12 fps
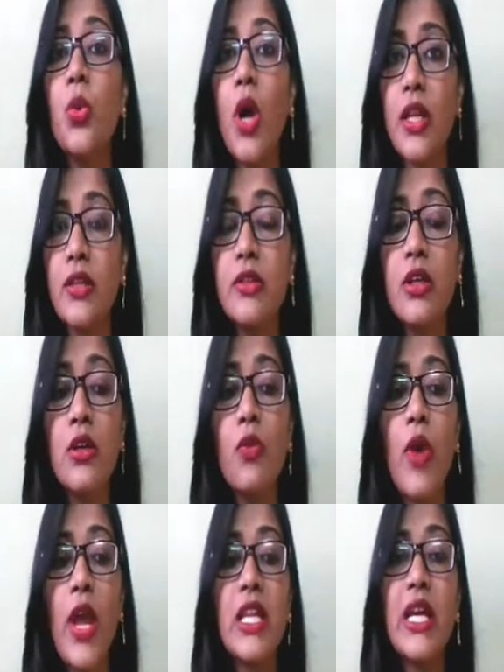another,
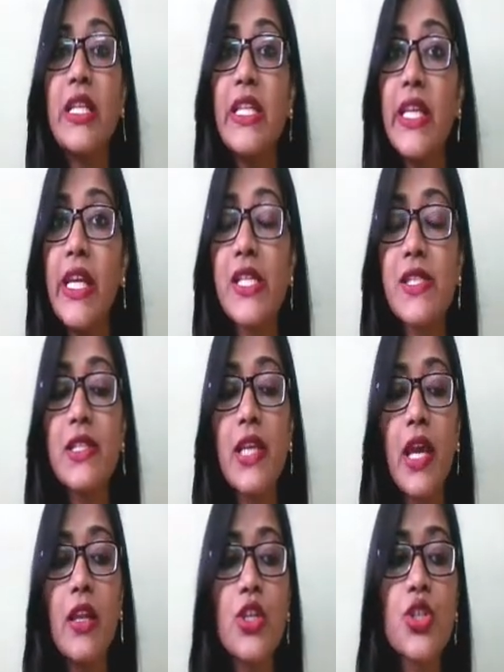while
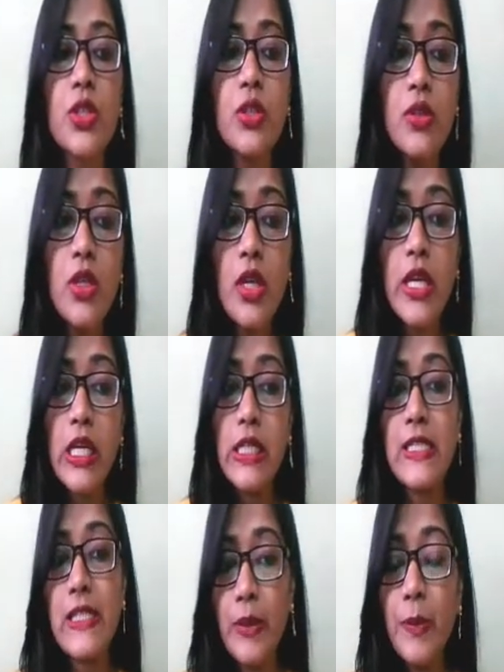deacetylation,
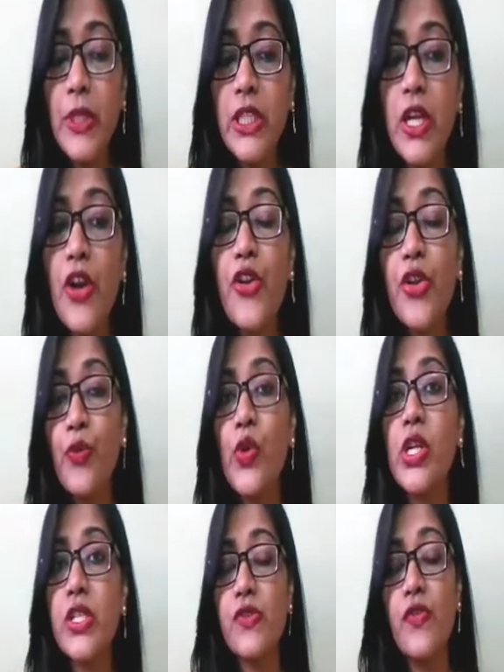it's simply the
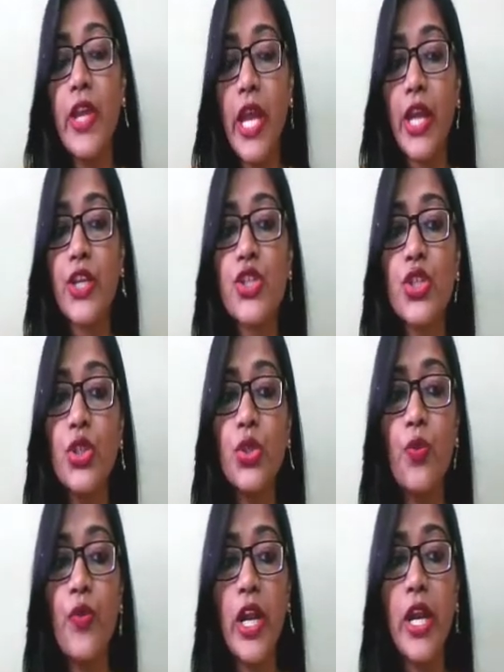reverse
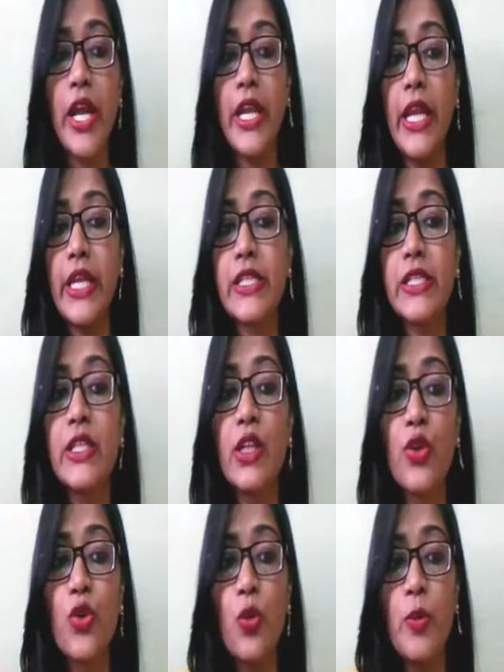reaction where an acetyl
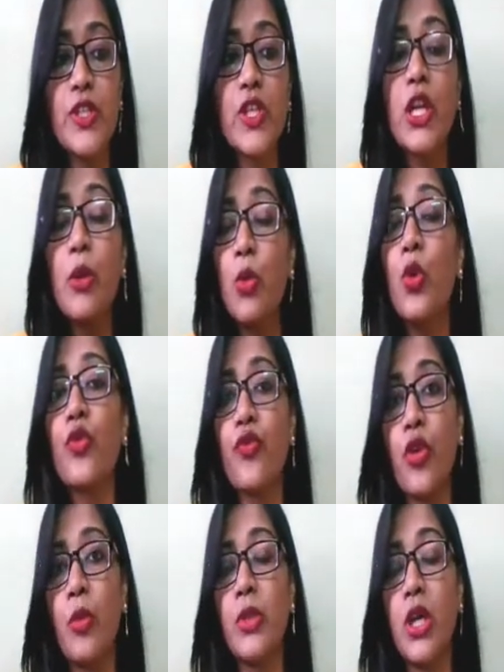group is removed
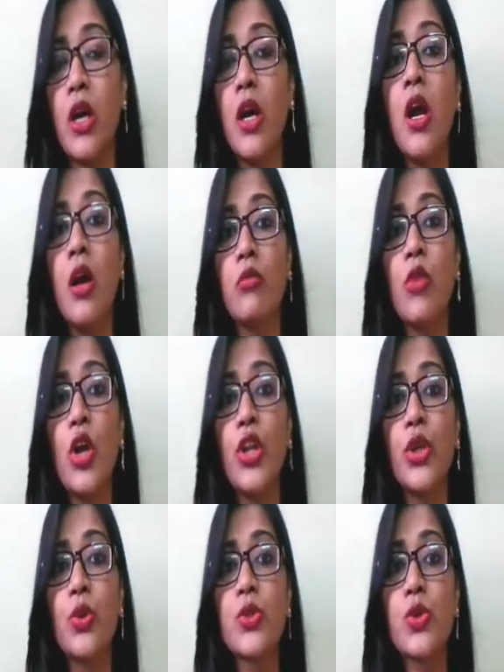from the
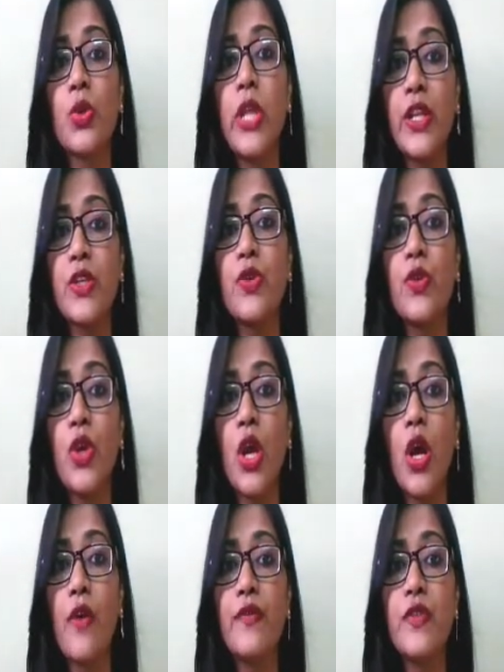molecule. So that you
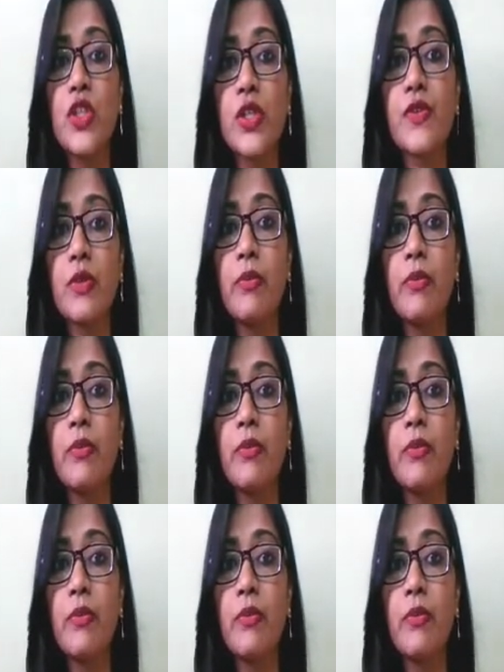have just